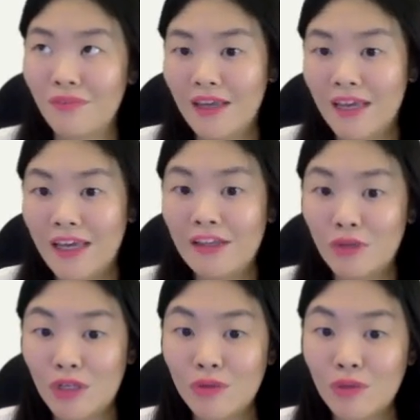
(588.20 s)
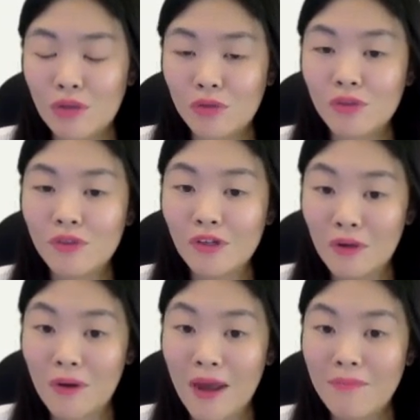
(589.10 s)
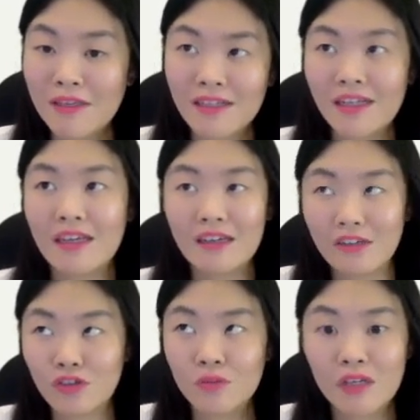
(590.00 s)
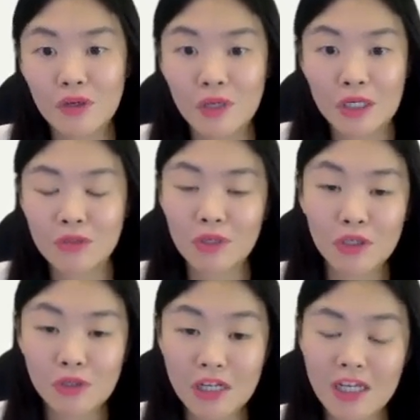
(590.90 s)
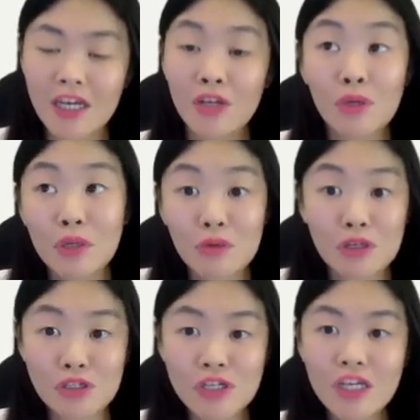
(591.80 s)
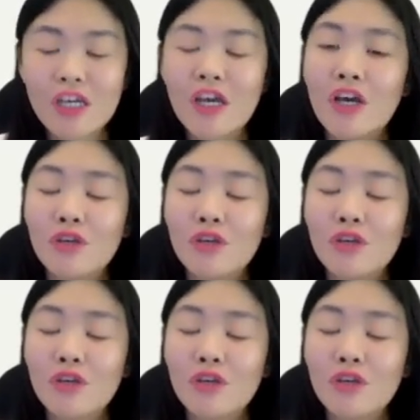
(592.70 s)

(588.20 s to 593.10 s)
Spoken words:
in 2022, right, basically assuming you're already 2023,